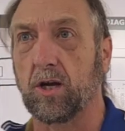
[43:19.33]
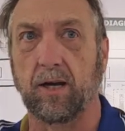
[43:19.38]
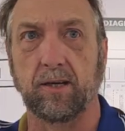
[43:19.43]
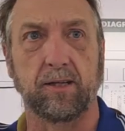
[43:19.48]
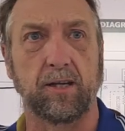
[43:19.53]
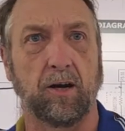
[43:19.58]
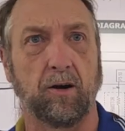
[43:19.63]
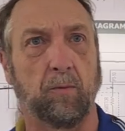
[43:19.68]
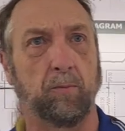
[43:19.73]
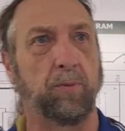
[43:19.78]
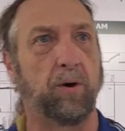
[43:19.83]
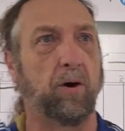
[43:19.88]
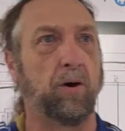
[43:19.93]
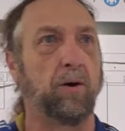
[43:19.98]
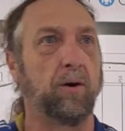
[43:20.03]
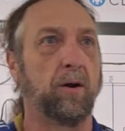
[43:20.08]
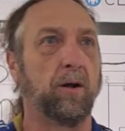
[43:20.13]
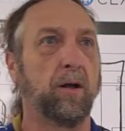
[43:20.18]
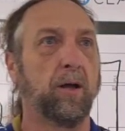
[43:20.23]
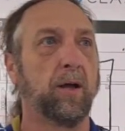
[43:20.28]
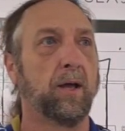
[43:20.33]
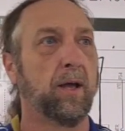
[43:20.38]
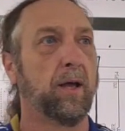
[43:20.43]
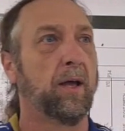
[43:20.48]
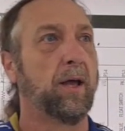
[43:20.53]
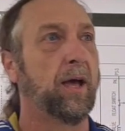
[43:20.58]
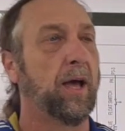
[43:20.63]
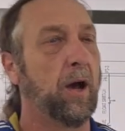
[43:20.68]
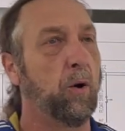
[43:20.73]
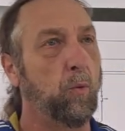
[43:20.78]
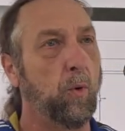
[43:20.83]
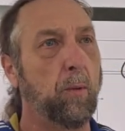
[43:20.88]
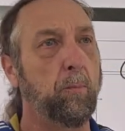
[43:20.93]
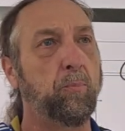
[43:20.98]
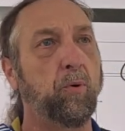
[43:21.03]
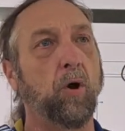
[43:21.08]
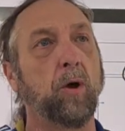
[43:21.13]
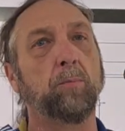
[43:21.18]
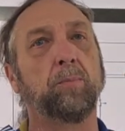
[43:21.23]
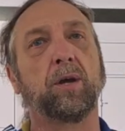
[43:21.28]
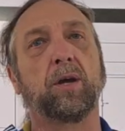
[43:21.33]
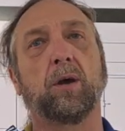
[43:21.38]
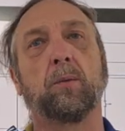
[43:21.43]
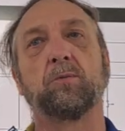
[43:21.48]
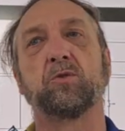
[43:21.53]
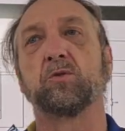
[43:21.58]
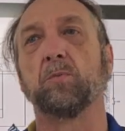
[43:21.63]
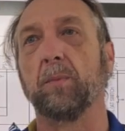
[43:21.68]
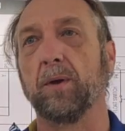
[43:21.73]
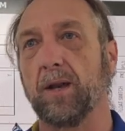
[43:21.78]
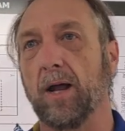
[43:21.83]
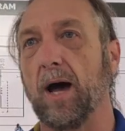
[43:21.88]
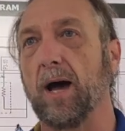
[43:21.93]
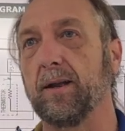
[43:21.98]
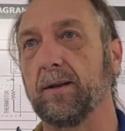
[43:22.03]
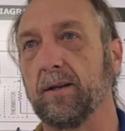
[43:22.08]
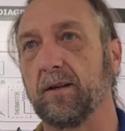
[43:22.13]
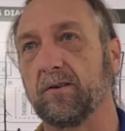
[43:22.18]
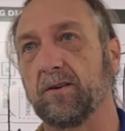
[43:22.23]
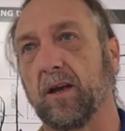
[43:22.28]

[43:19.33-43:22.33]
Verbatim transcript: got to tear apart at one point becomes monotonous.